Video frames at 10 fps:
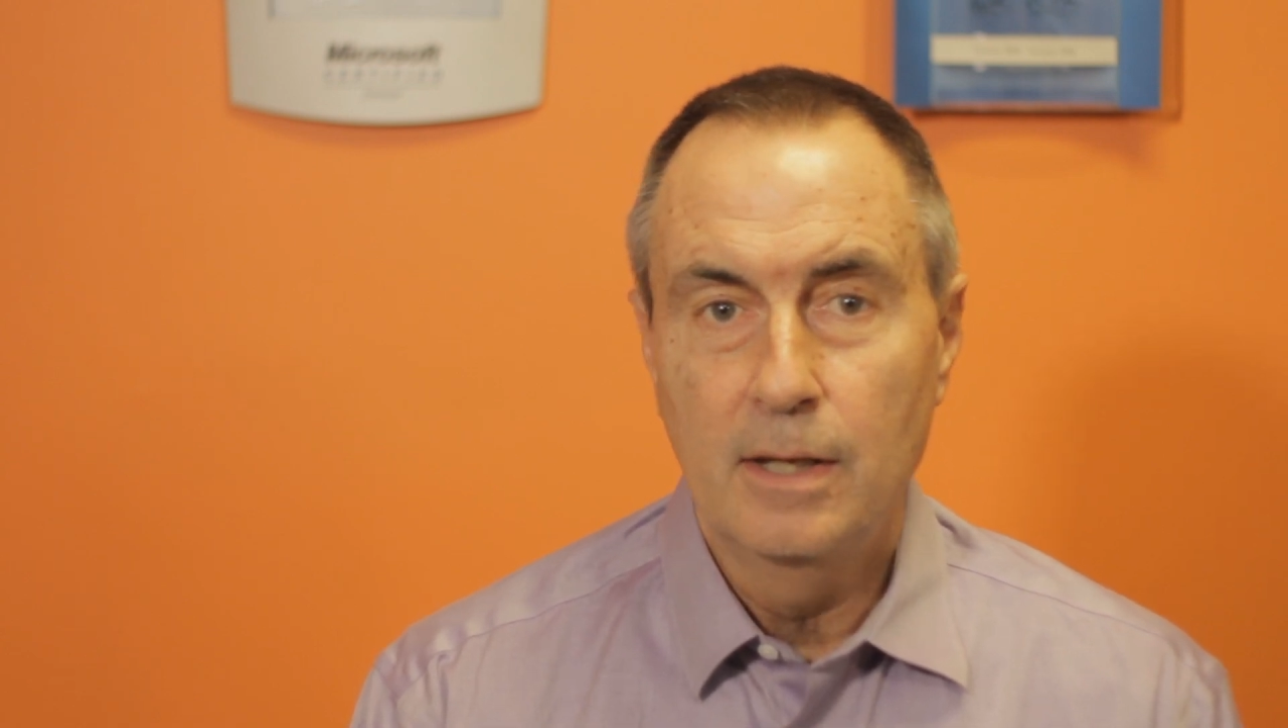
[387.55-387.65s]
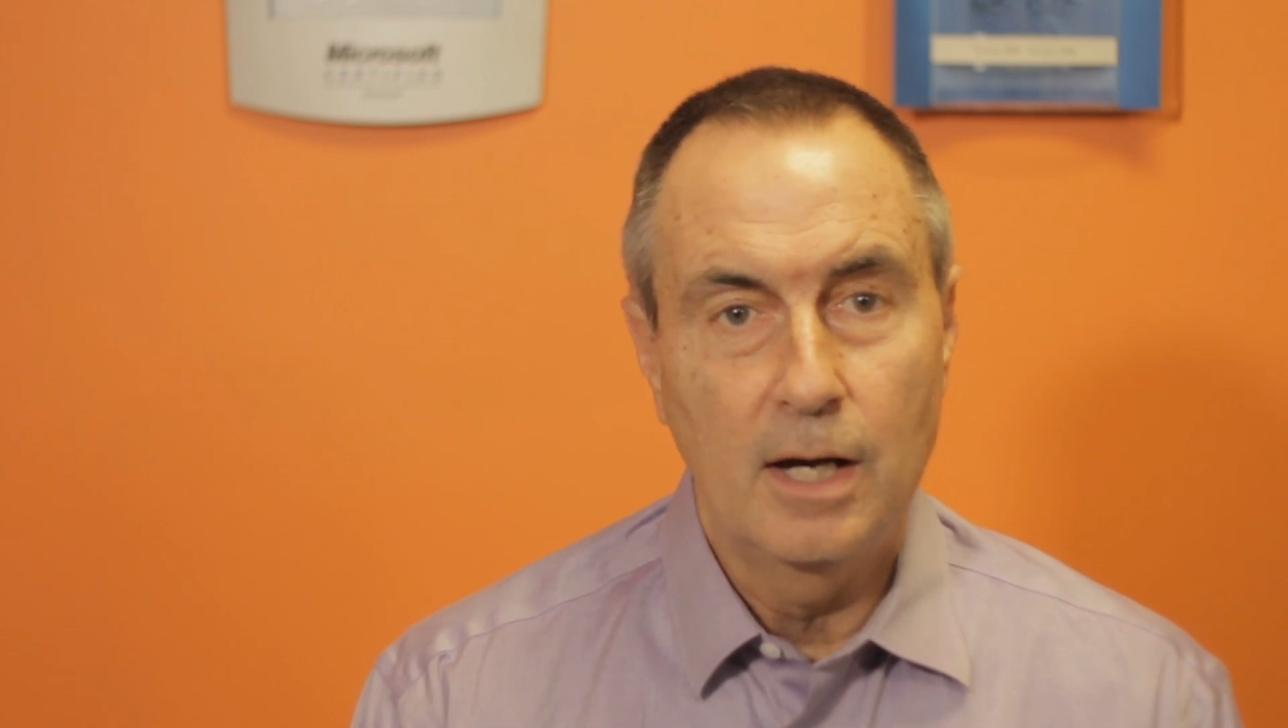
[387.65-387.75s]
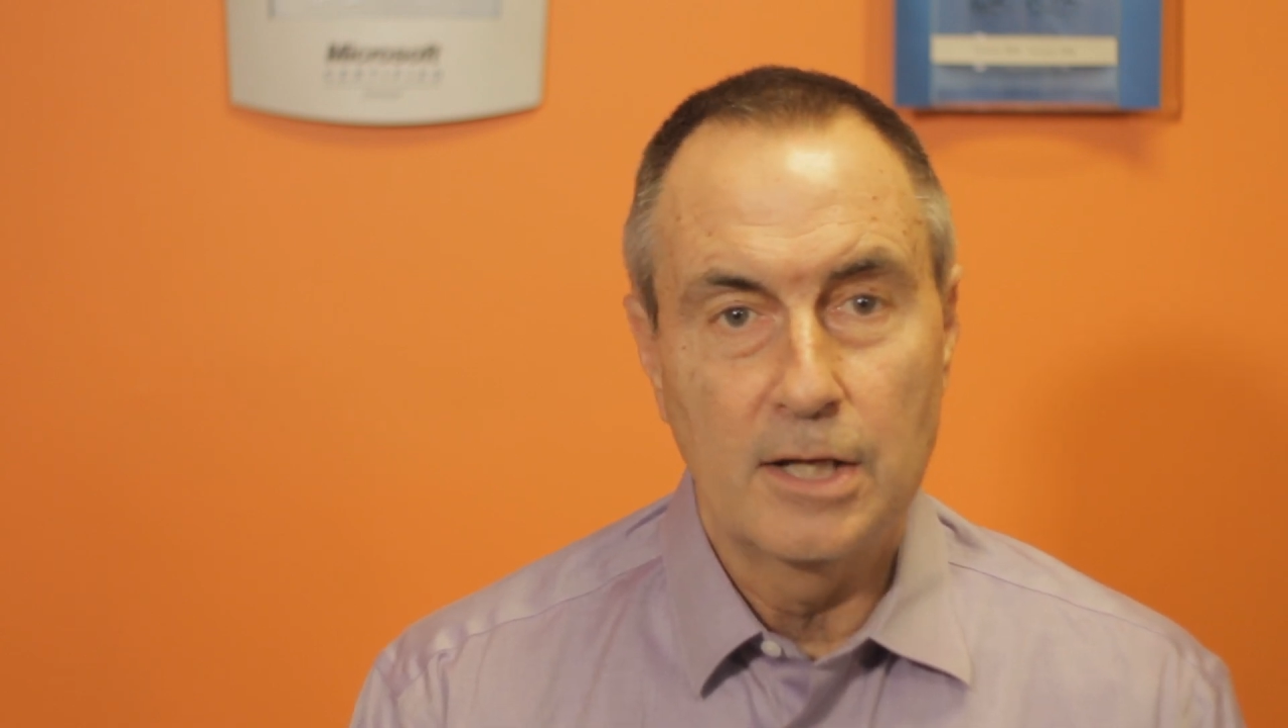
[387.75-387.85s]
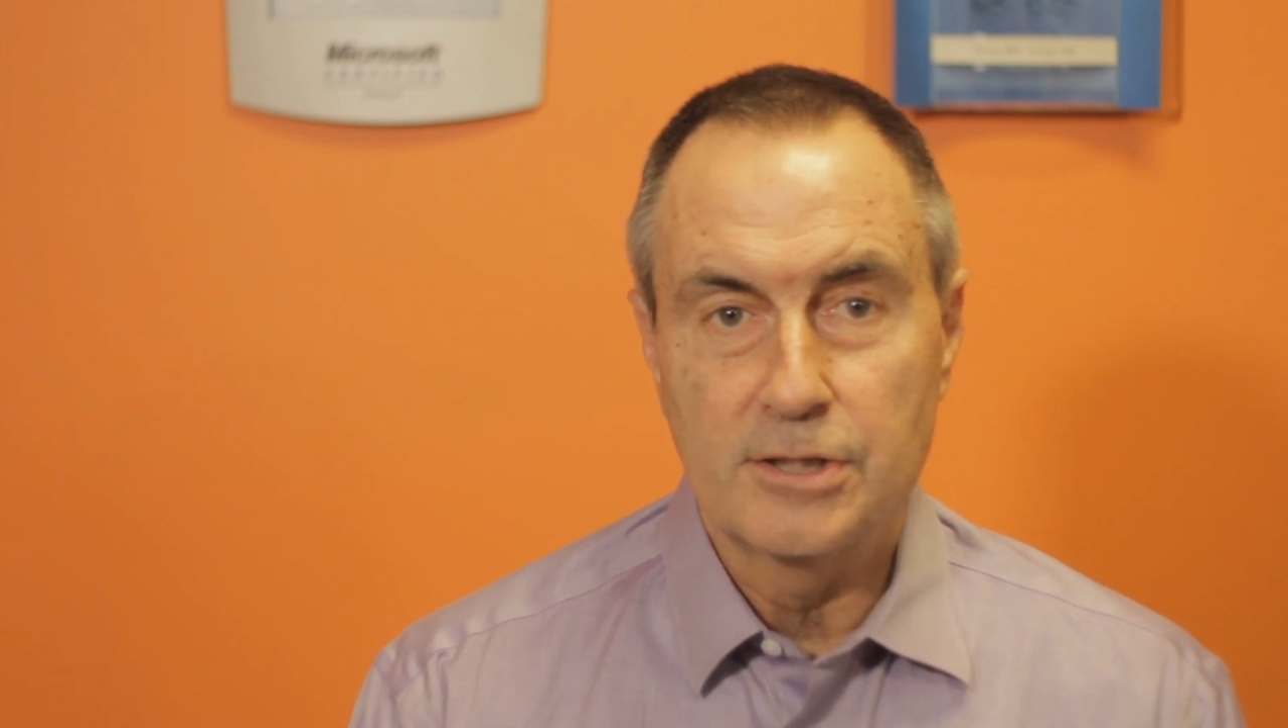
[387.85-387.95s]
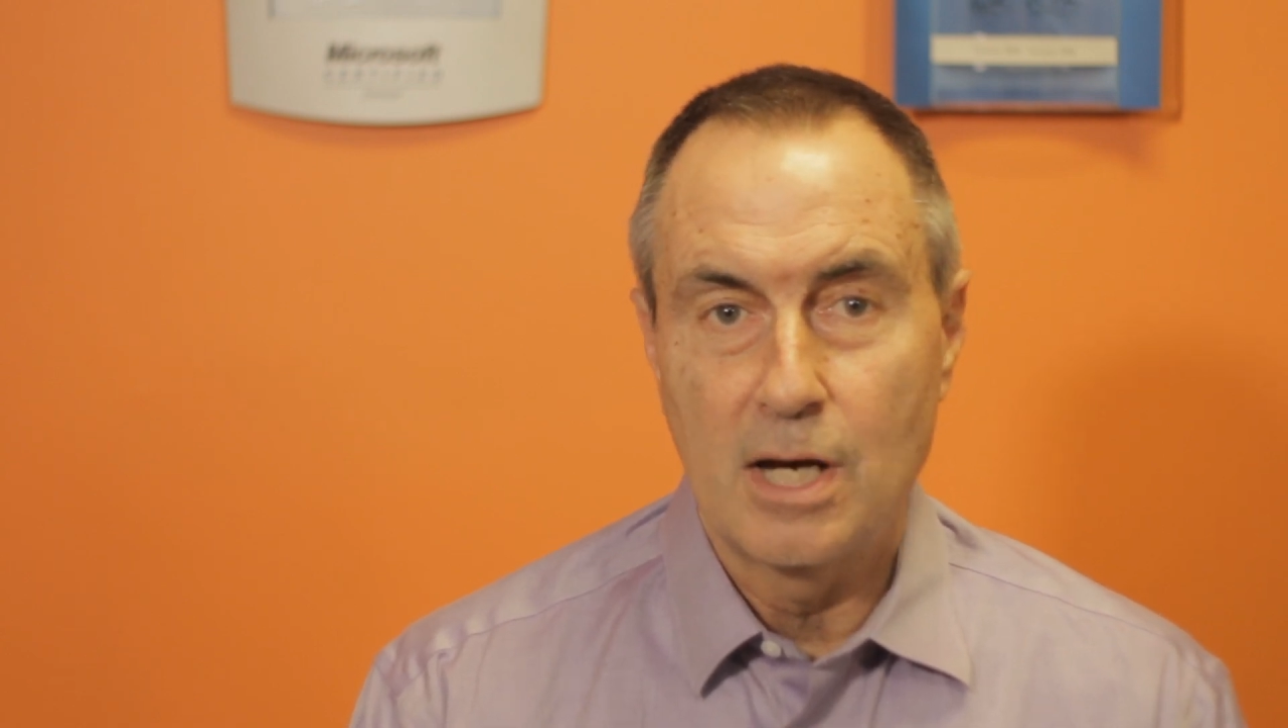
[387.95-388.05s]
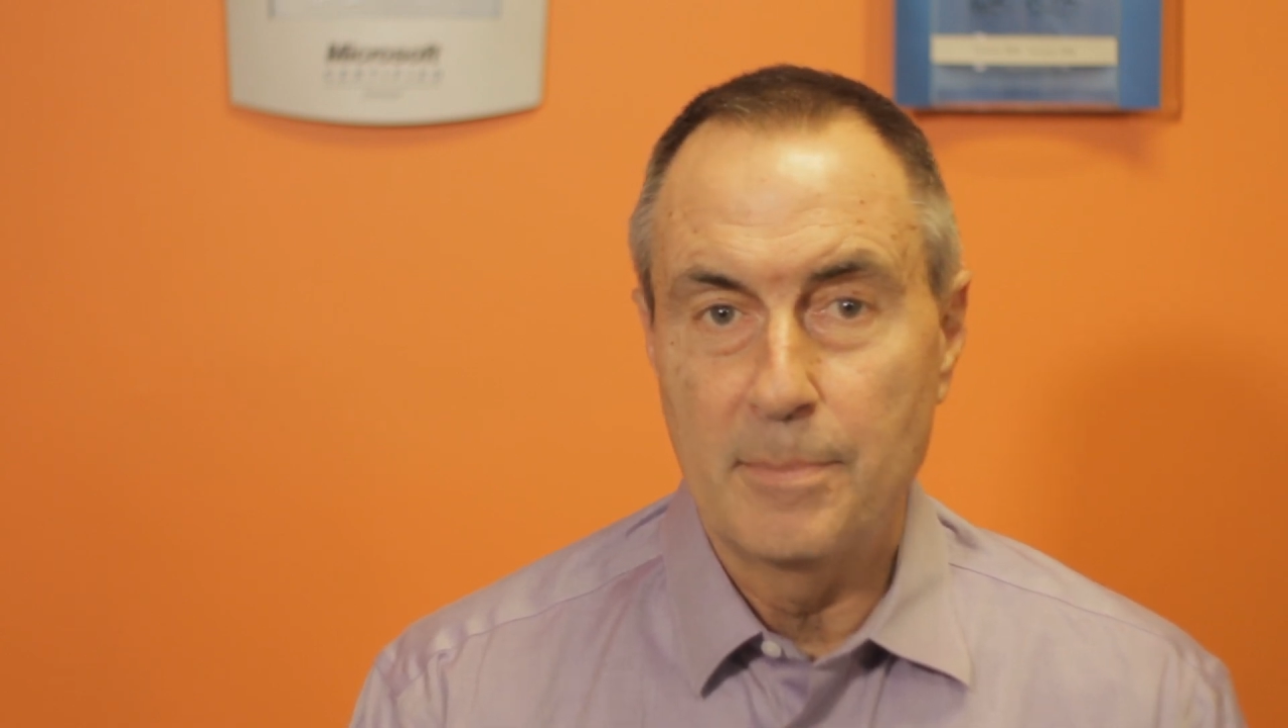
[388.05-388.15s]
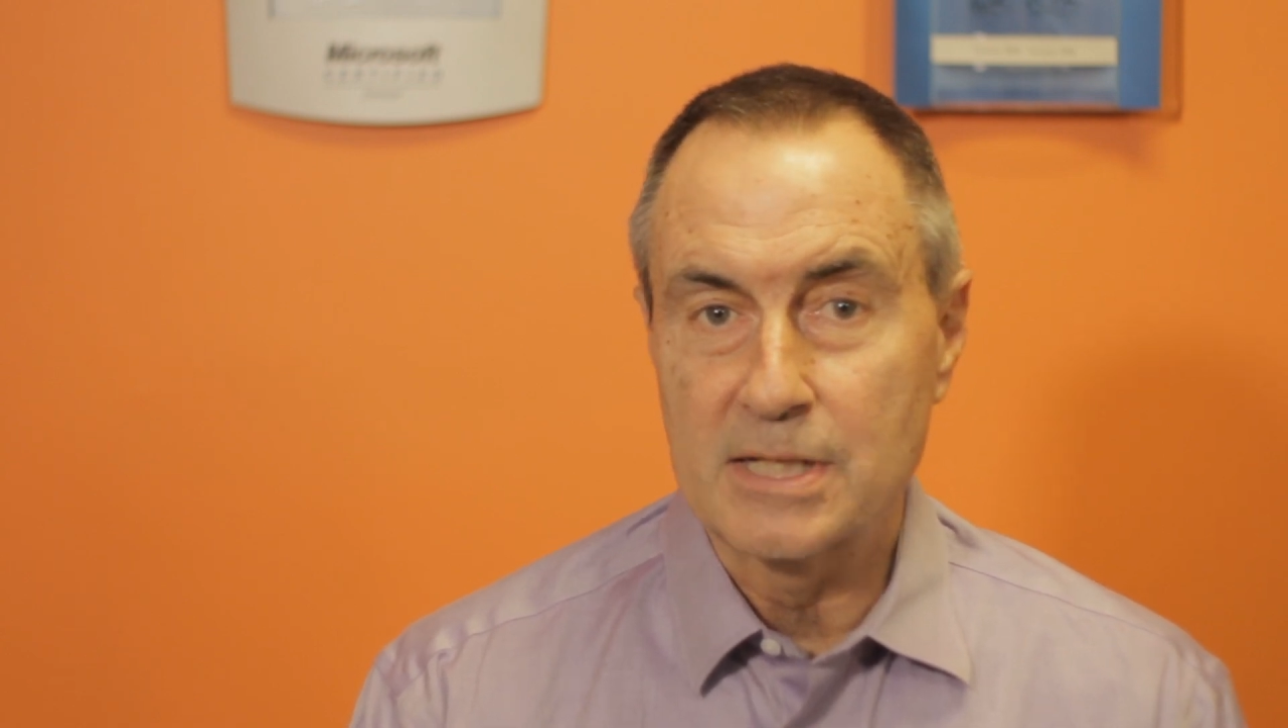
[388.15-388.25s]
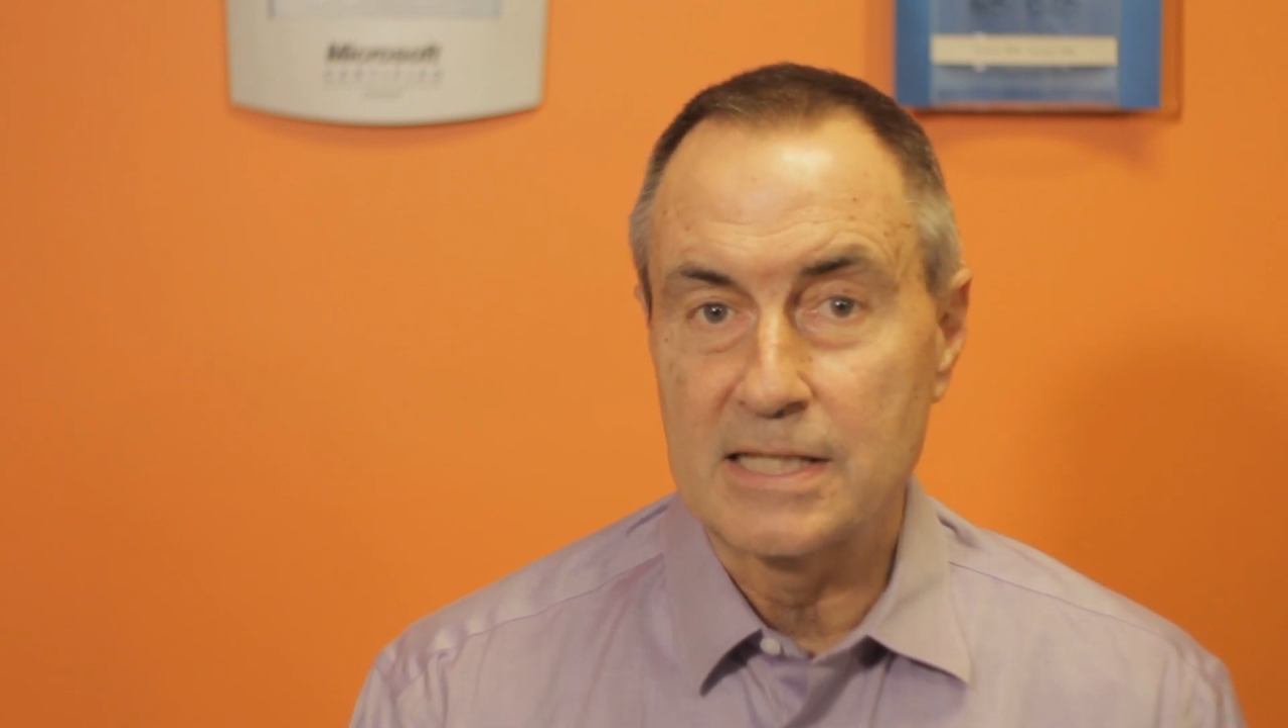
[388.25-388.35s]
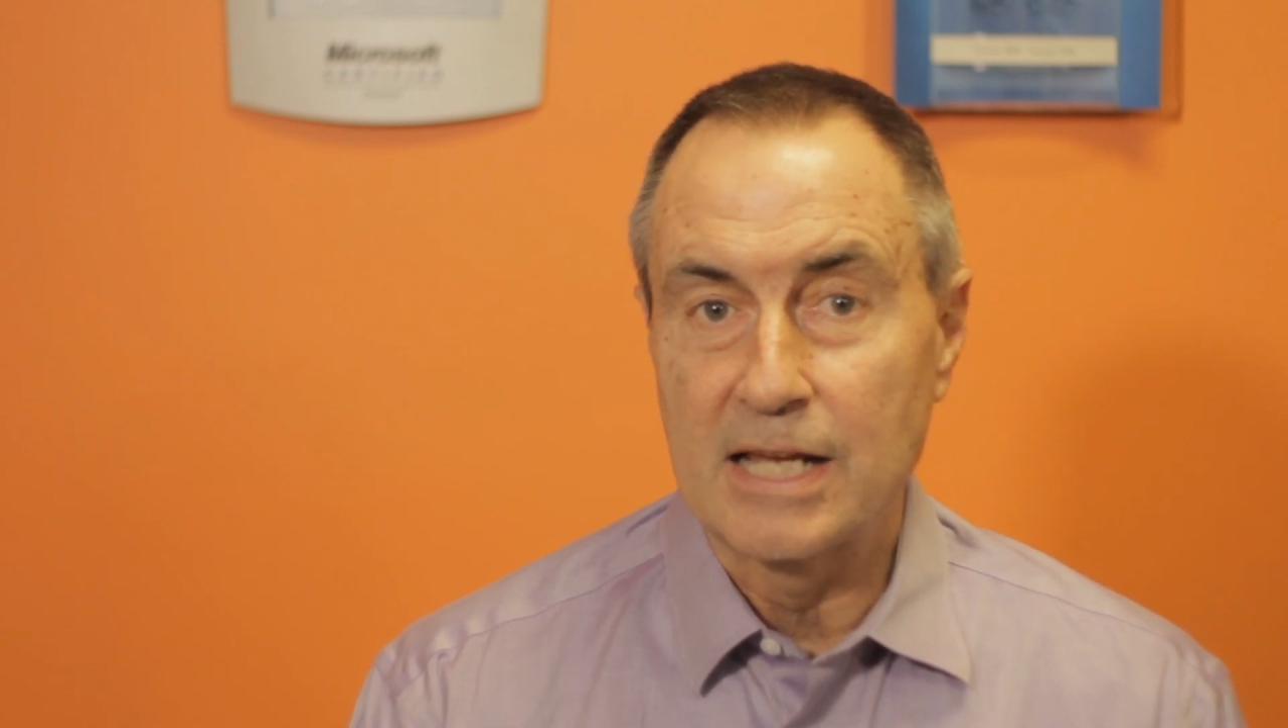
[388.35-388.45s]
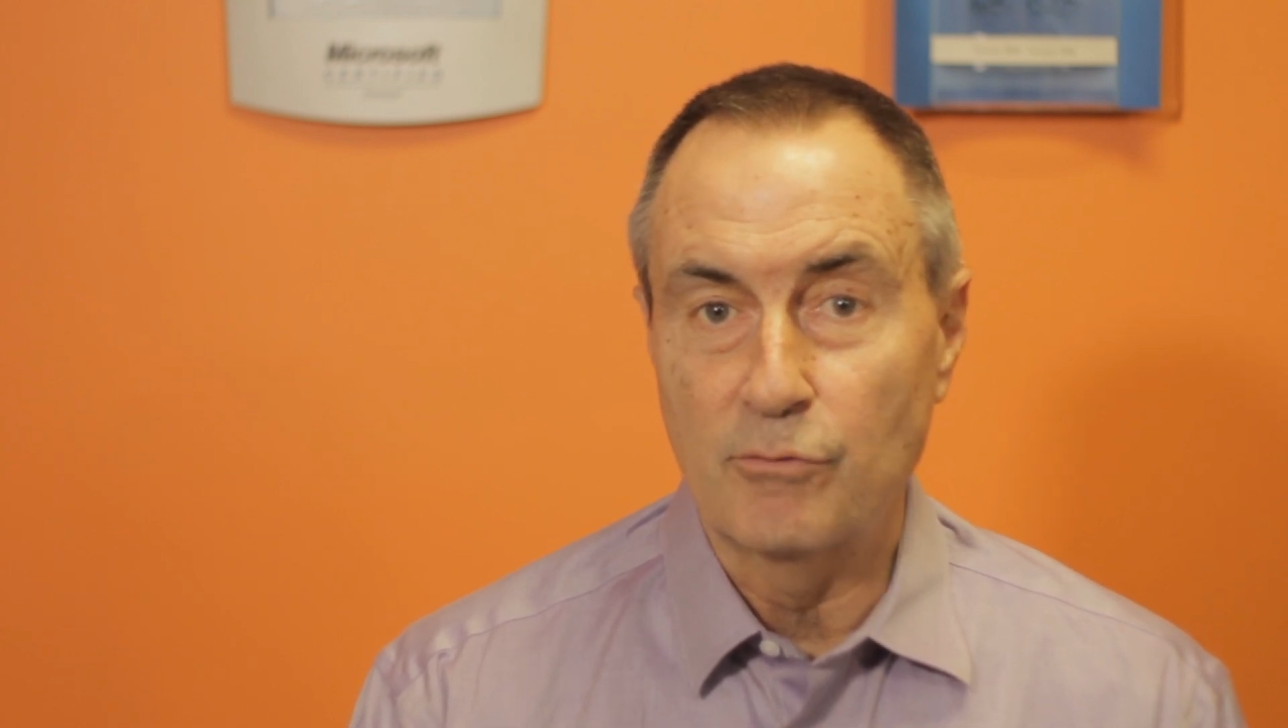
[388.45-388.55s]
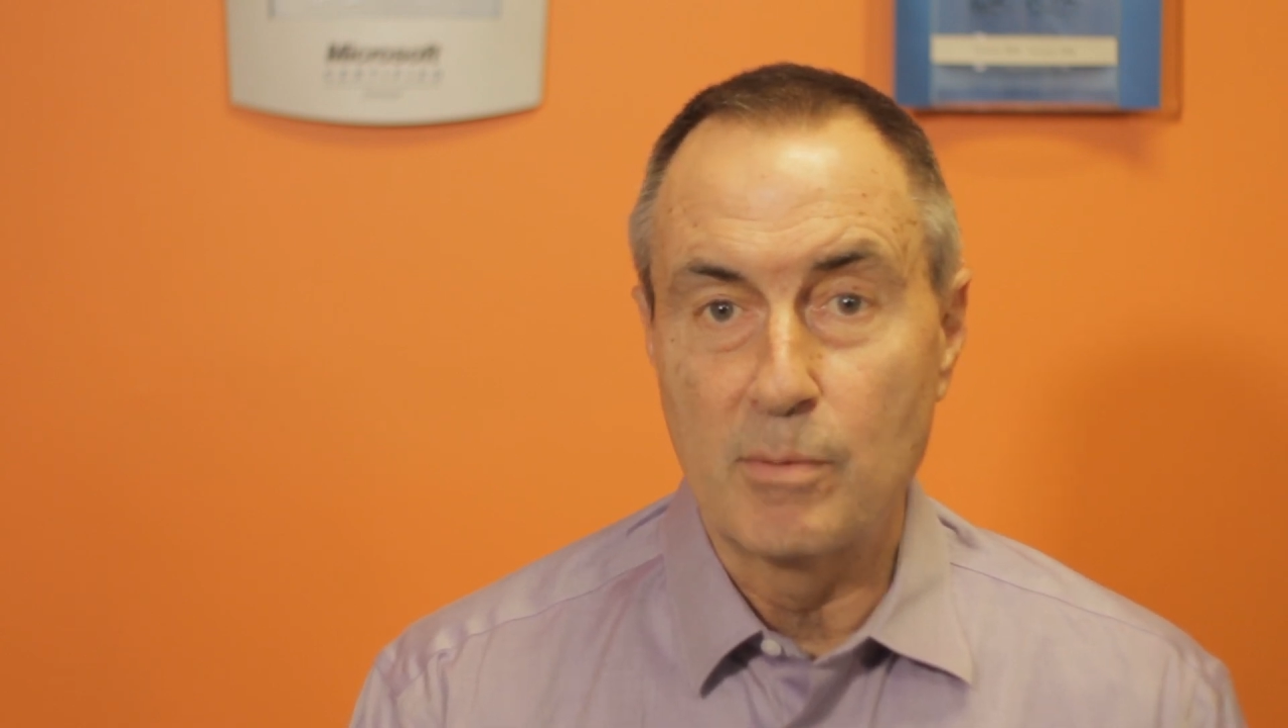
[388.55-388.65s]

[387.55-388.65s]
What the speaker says: on topics like